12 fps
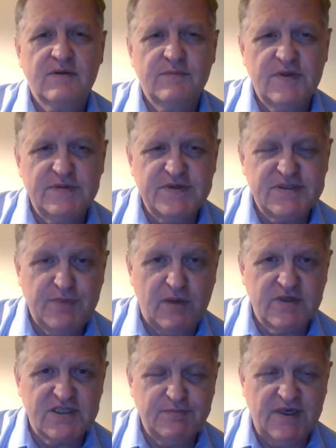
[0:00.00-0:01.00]
it means
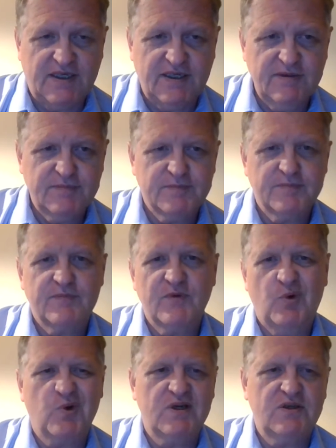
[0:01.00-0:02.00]
public speaking,
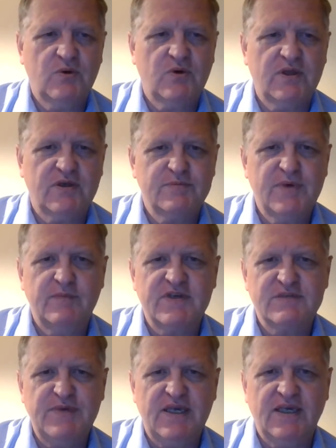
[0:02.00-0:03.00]
oratory or public
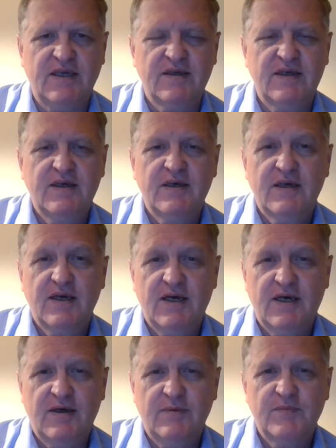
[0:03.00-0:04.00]
speaking.
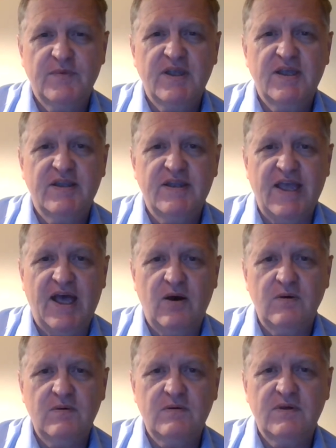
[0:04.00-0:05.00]

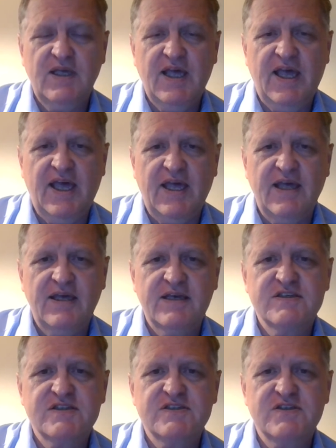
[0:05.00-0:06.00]
Não é
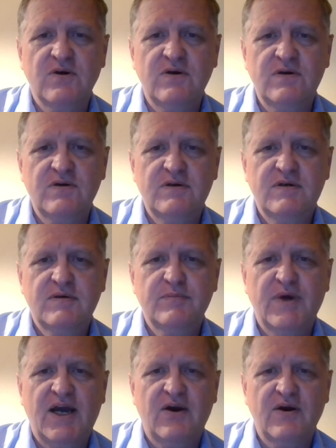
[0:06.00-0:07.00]
só
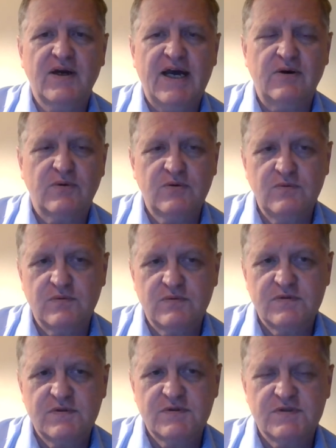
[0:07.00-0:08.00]
para alguns.
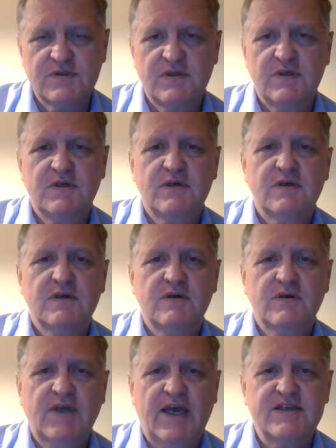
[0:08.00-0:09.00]

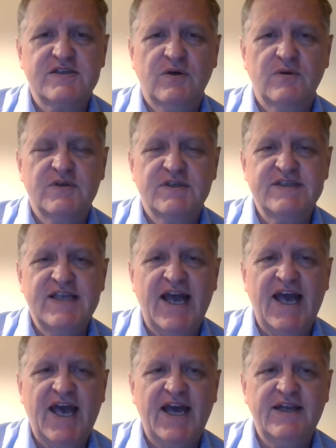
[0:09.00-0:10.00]
Okay, so
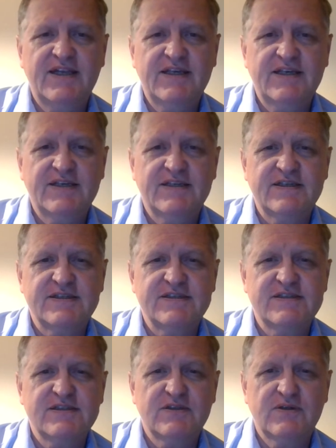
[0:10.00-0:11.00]
not
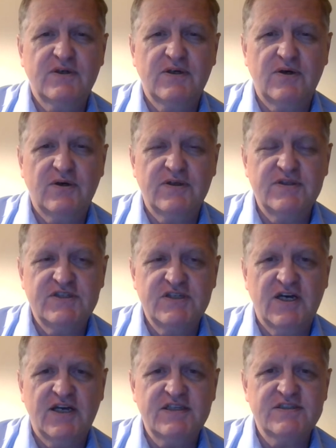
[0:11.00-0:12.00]
is
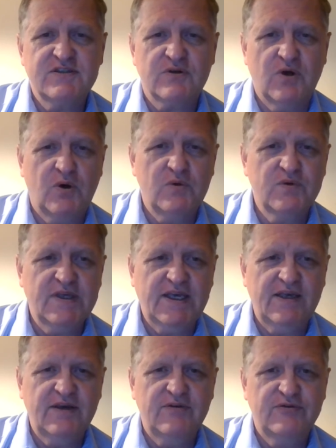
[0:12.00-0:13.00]
just or
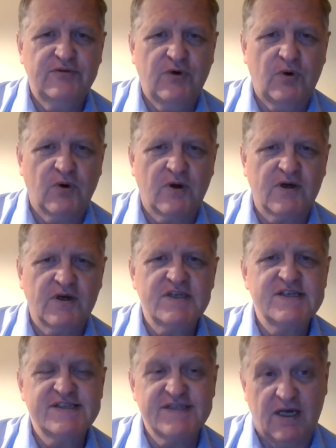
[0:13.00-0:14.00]
only for
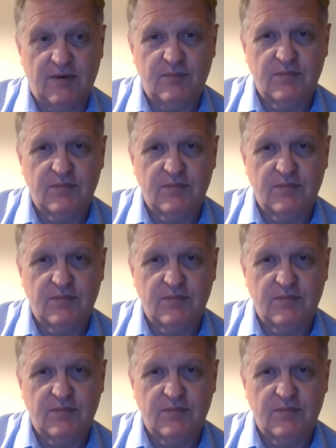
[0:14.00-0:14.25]
some.